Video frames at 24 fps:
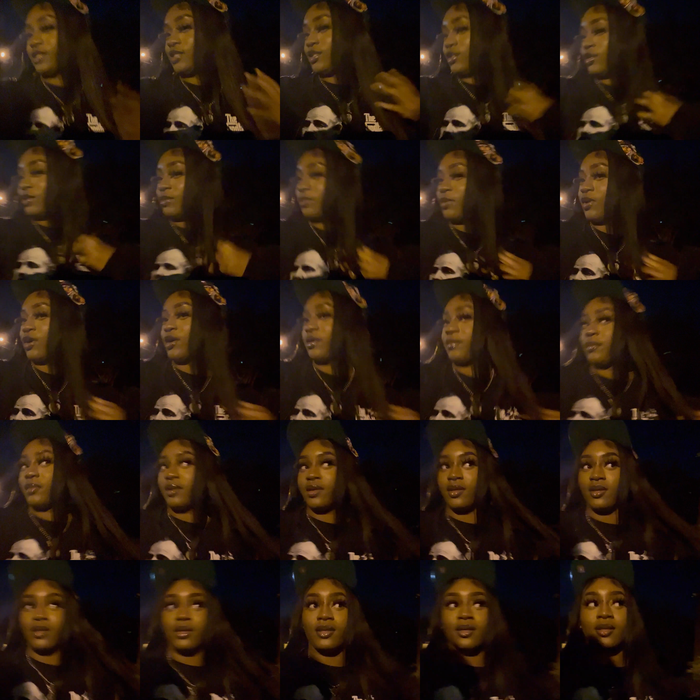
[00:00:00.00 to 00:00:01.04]
The
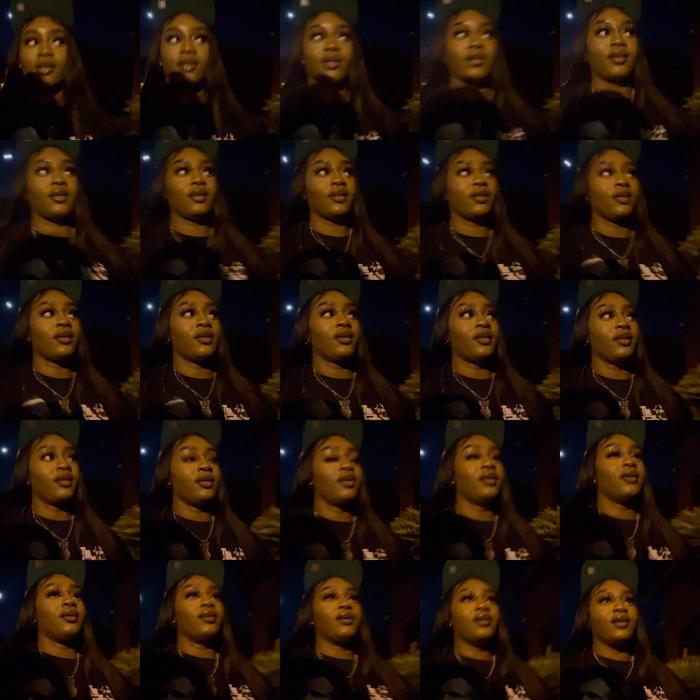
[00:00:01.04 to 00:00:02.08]
apartment. I
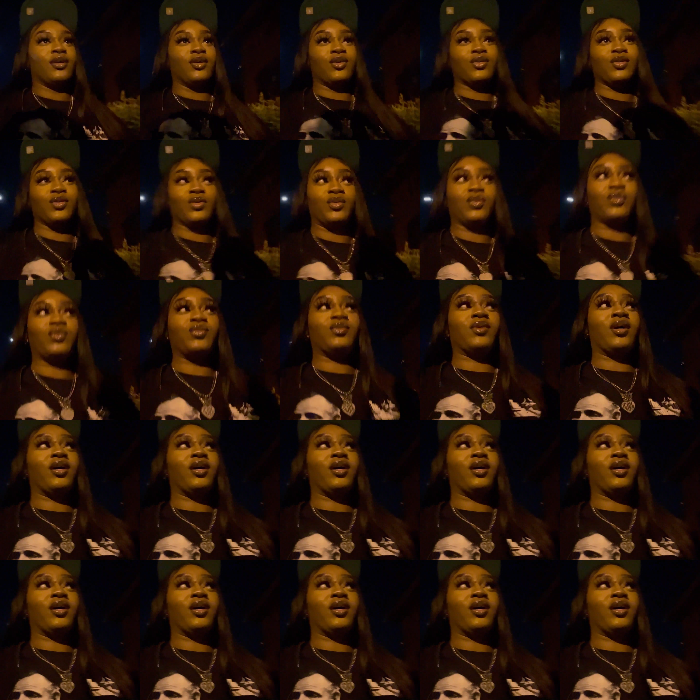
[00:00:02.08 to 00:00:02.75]
don't know